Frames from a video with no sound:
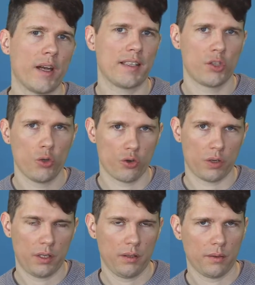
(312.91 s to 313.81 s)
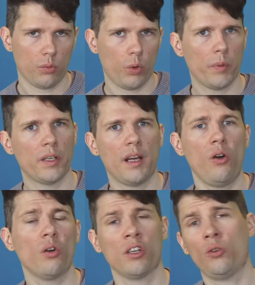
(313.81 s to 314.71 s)
as usual, we will now
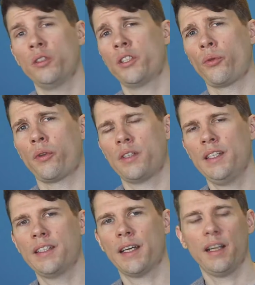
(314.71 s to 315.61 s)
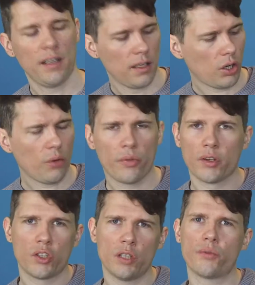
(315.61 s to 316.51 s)
go into the detail of the
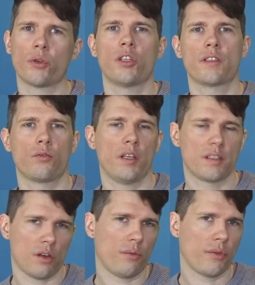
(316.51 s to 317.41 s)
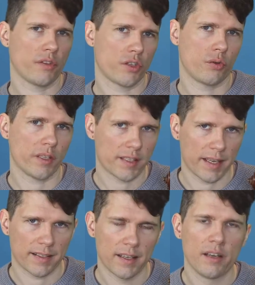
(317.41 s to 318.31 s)
different strings of the string
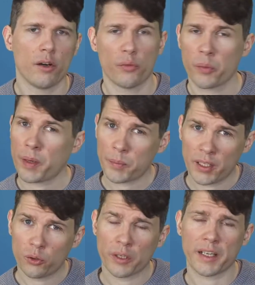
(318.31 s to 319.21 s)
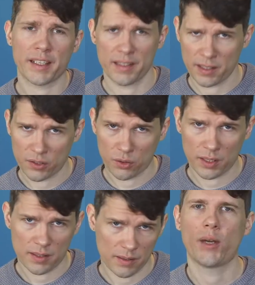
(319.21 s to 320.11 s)
set, of the Perpetual Cadenza
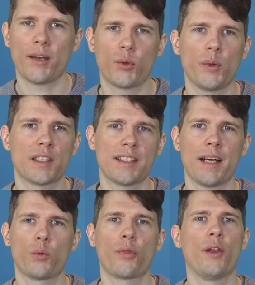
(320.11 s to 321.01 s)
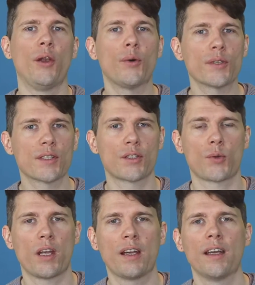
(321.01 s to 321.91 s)
strings. And we will start with the lowest
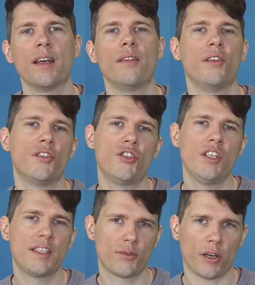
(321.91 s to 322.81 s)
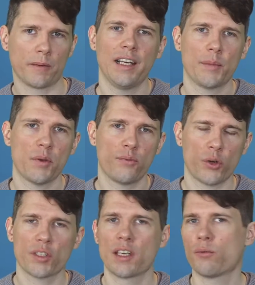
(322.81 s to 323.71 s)
string, the G string. Let me
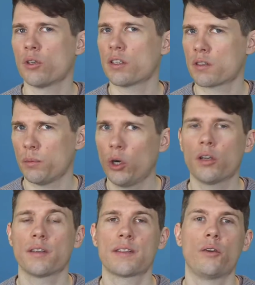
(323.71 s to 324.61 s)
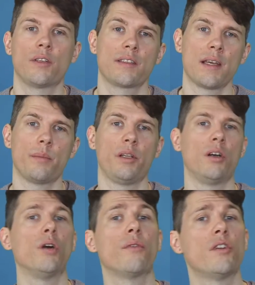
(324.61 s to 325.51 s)
first give you a small sound example
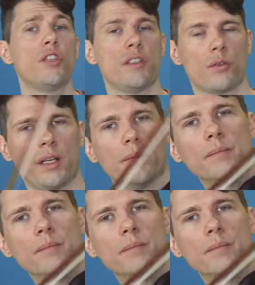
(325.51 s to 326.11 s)
of the G string.